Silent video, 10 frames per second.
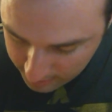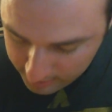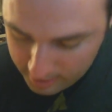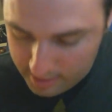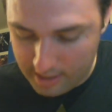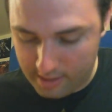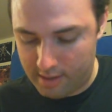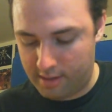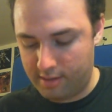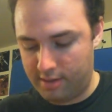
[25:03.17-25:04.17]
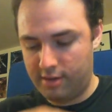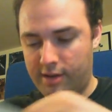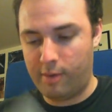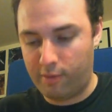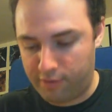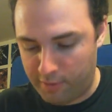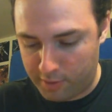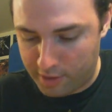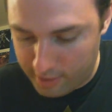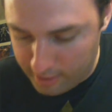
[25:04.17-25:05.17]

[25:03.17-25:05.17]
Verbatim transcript: that E that long. Okay, we're turning